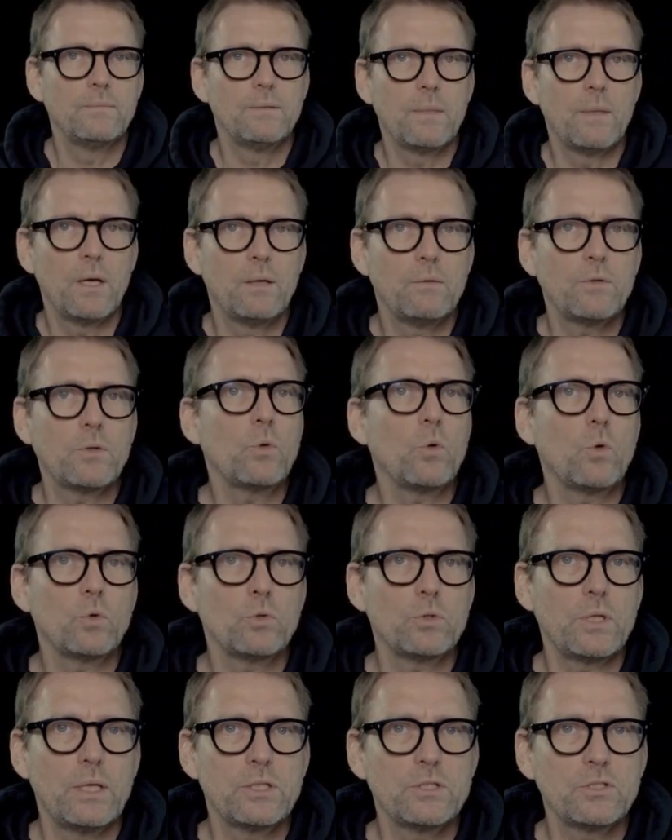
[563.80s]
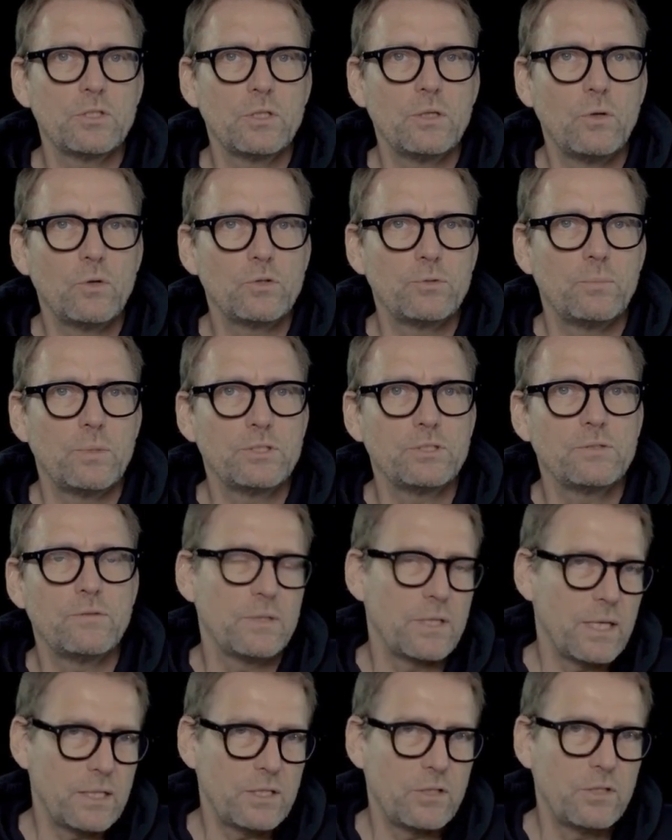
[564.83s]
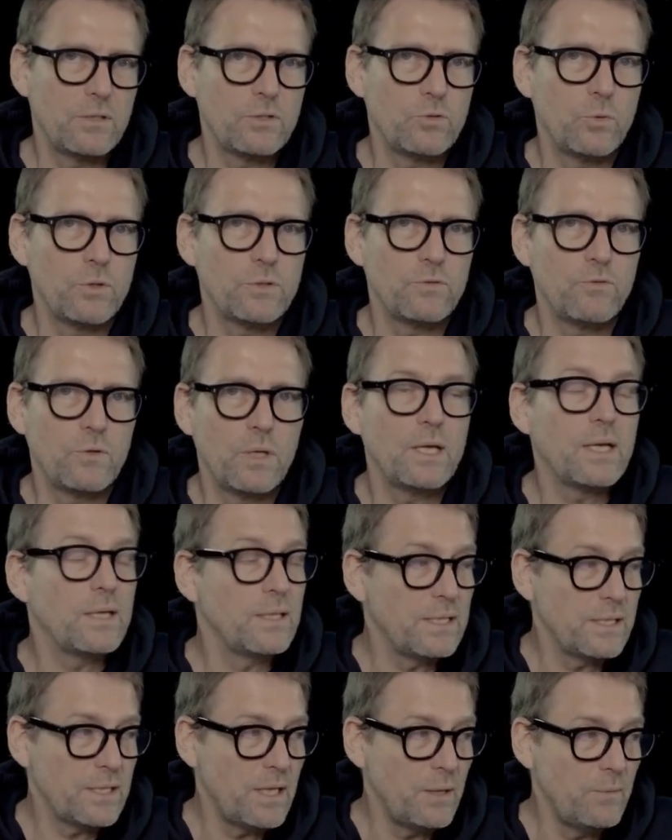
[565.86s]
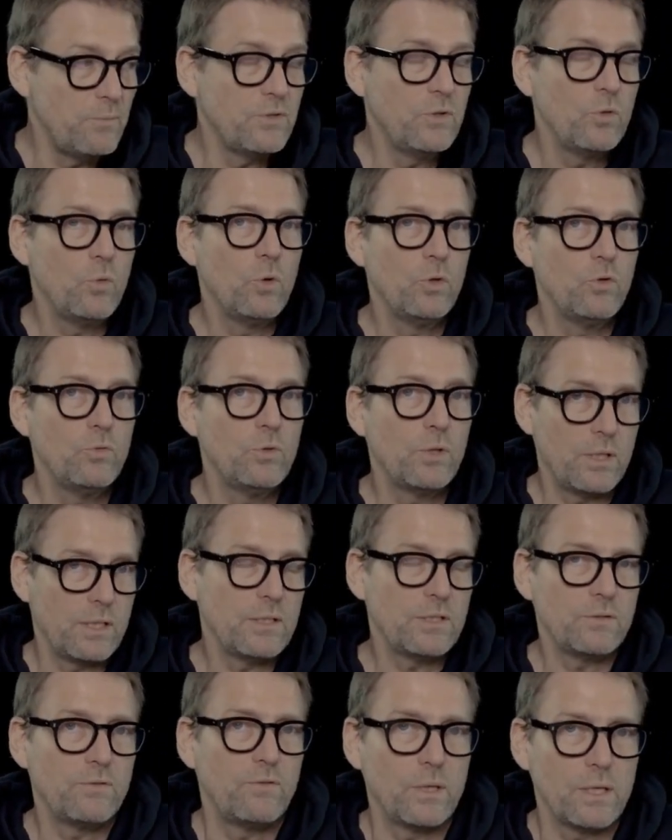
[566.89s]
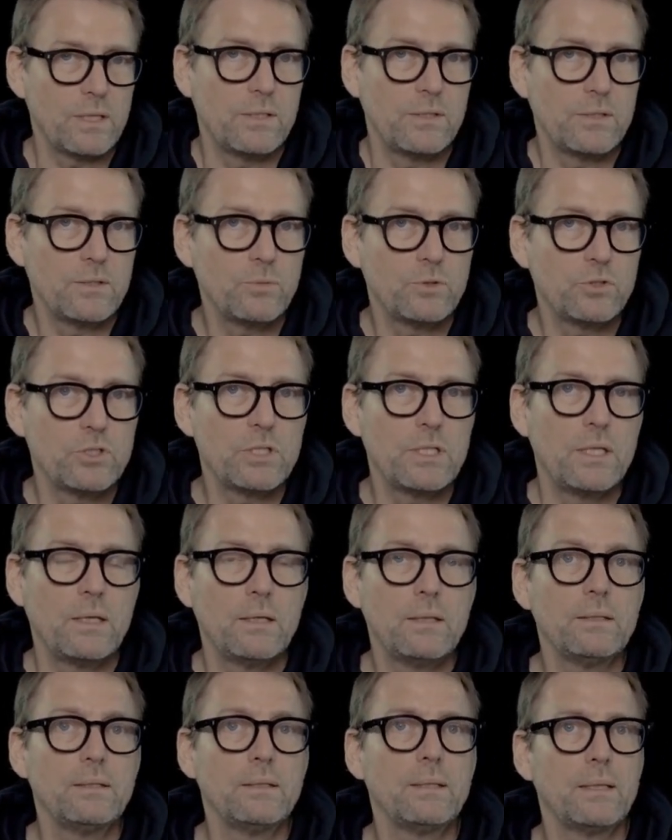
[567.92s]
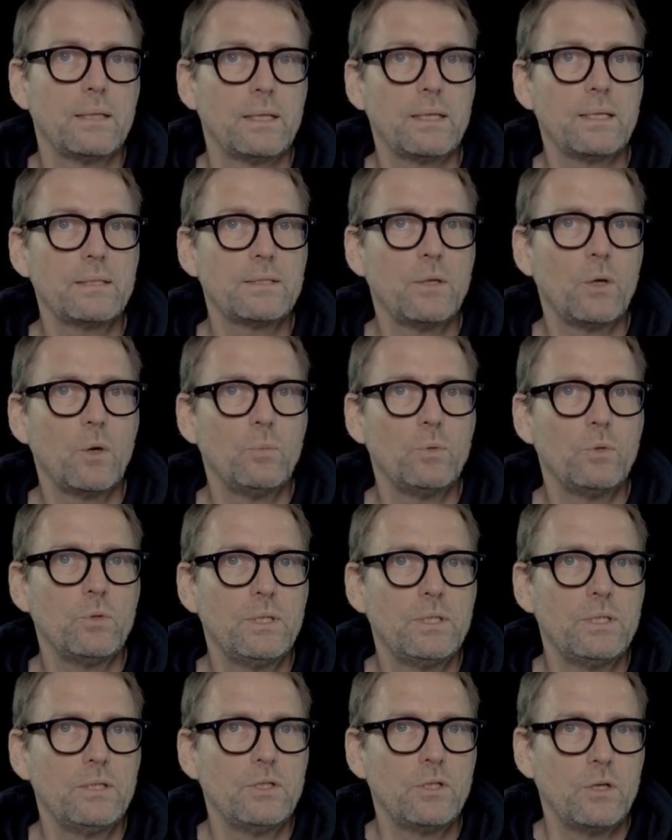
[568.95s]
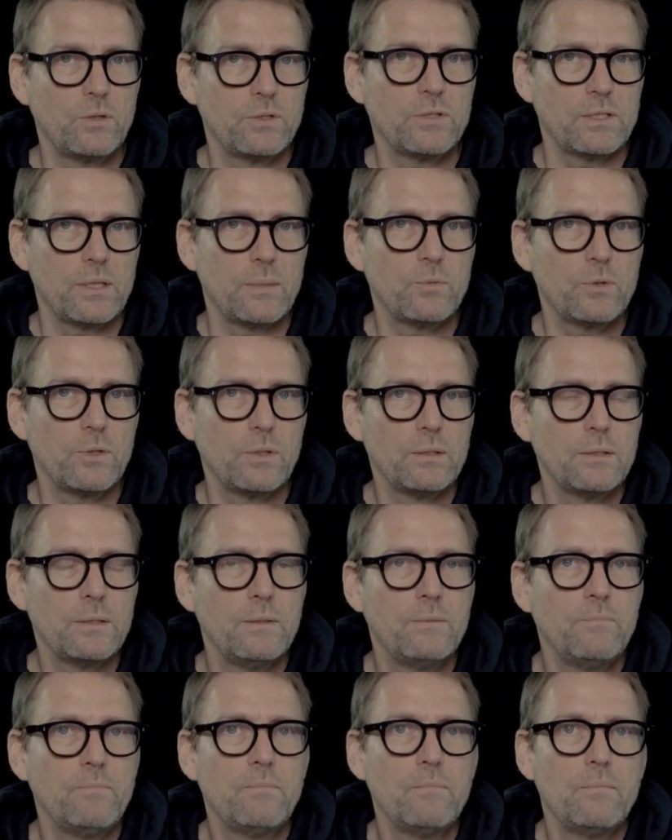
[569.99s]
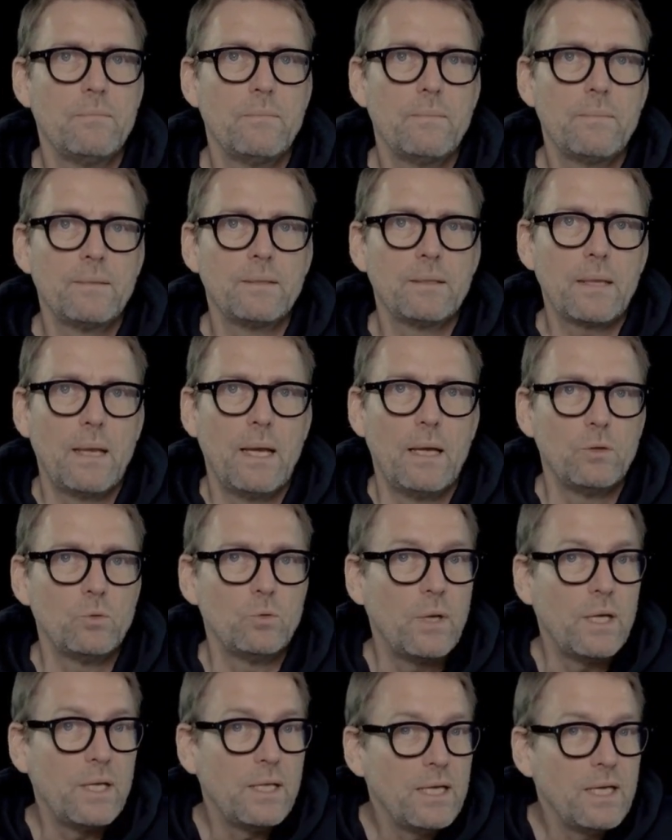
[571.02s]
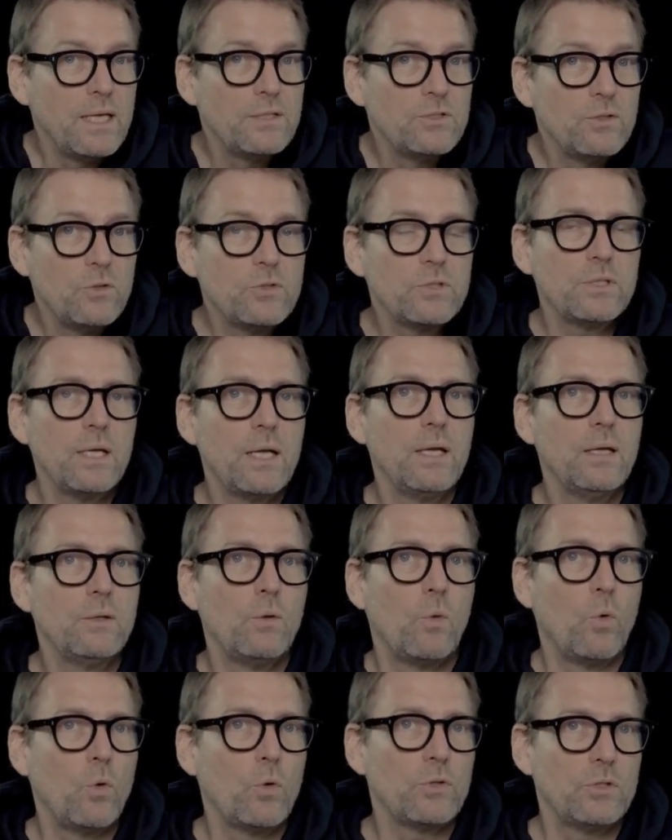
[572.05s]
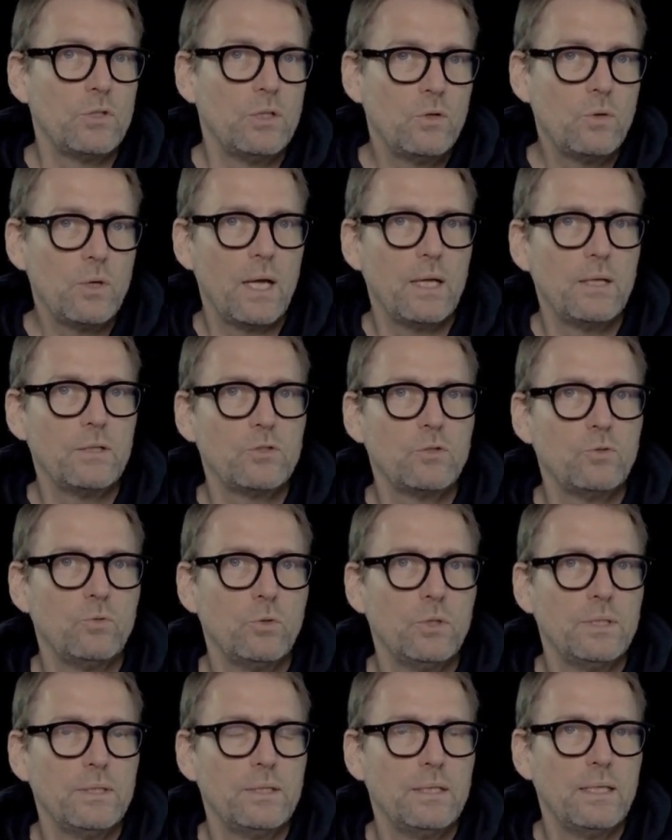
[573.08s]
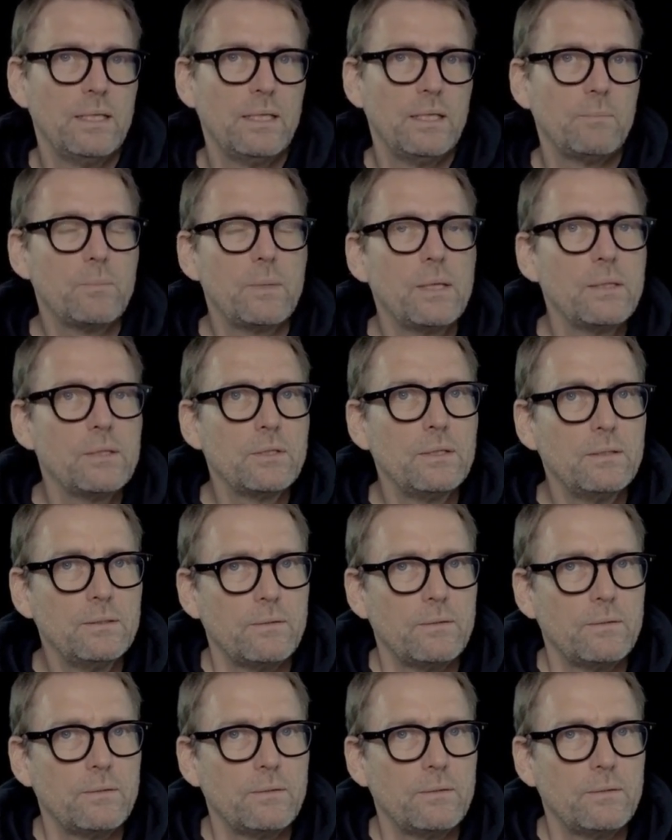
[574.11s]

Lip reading: After all the external specifications, we finally come to what really defines the machine, its operating concept. And we at Usand also had to rethink a bit.